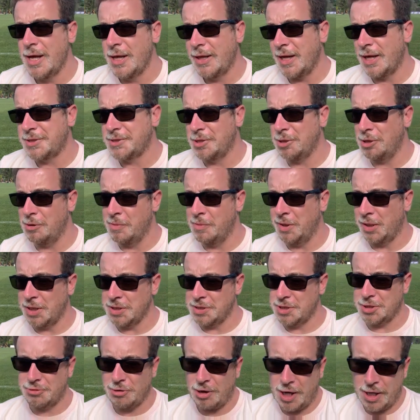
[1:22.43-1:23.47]
They had 2
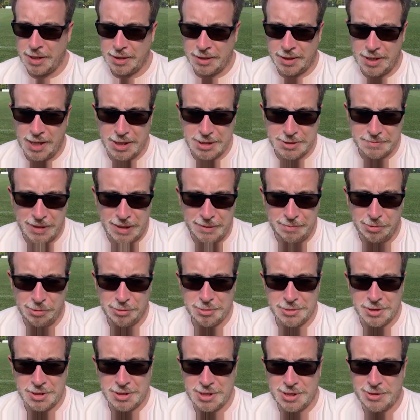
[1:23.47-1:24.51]
minutes to try and get as many
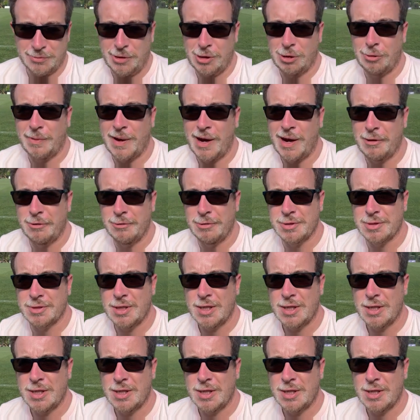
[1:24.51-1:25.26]
balls into the wheelbarrow